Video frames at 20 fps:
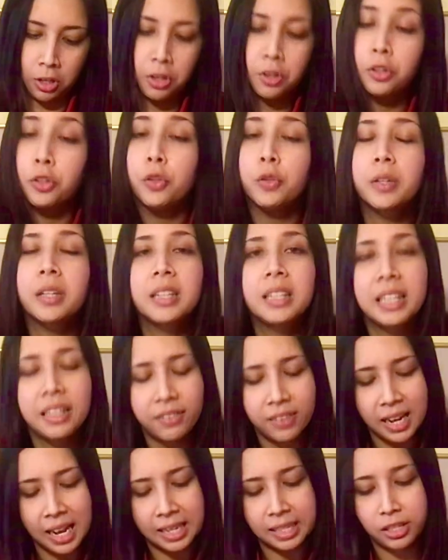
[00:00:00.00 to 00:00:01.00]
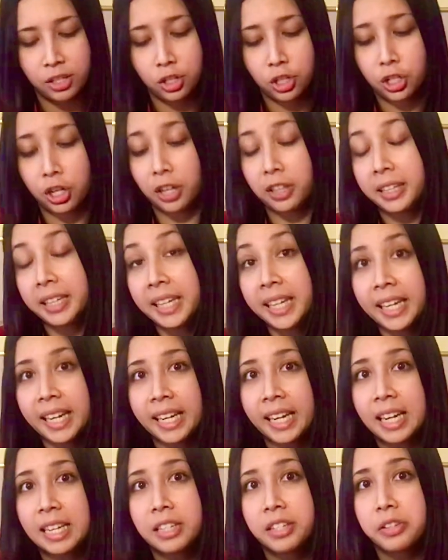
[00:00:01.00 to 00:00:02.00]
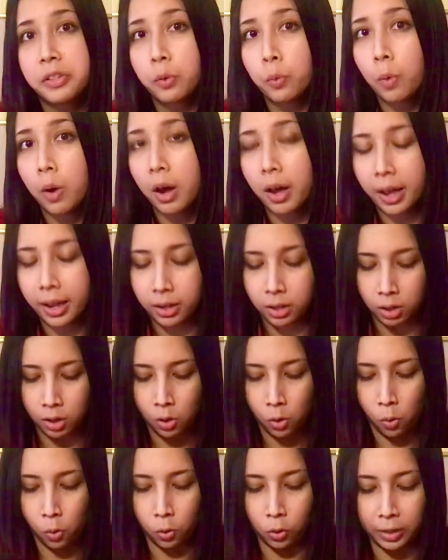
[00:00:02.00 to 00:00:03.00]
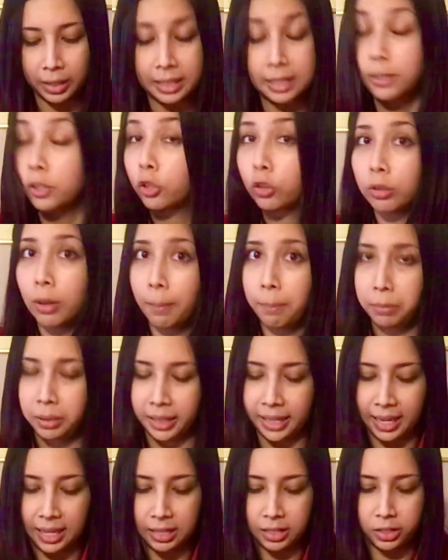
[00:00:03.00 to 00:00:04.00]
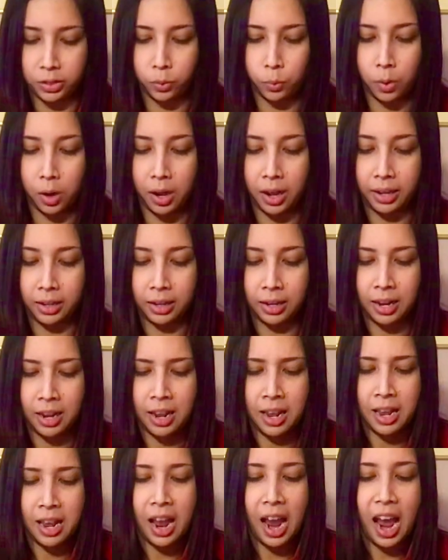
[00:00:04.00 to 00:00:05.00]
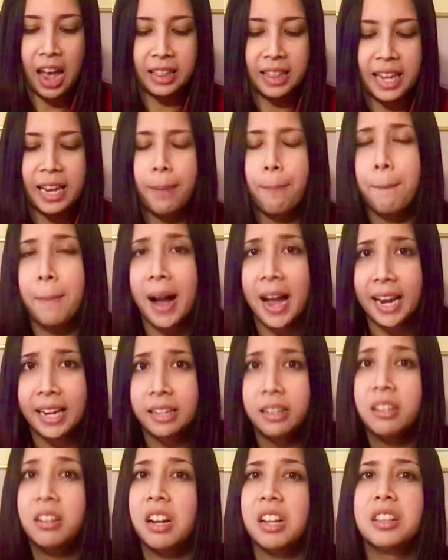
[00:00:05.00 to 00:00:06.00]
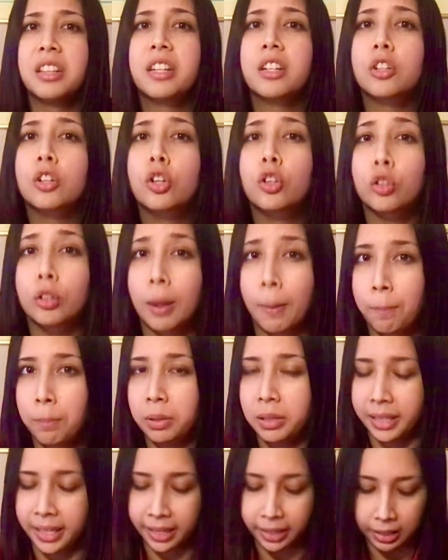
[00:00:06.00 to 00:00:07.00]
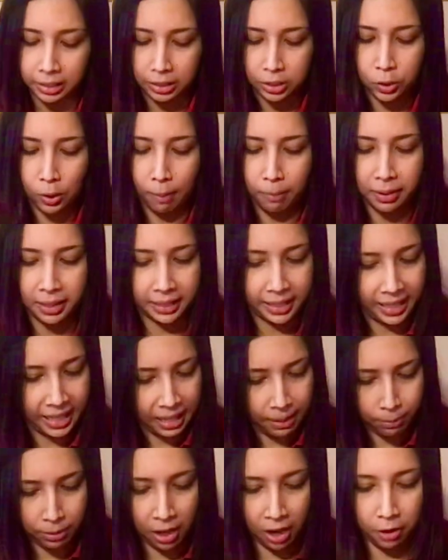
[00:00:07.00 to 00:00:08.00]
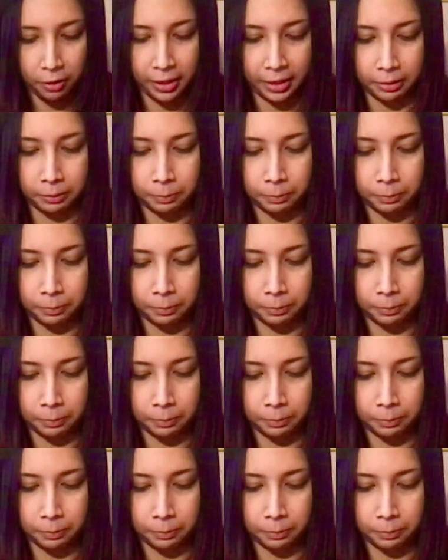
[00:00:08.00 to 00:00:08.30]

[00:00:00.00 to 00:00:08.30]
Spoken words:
You can leave it as chunky as you want or as crumbly as you want. I like mine a little crumblier, so I'm gonna keep going.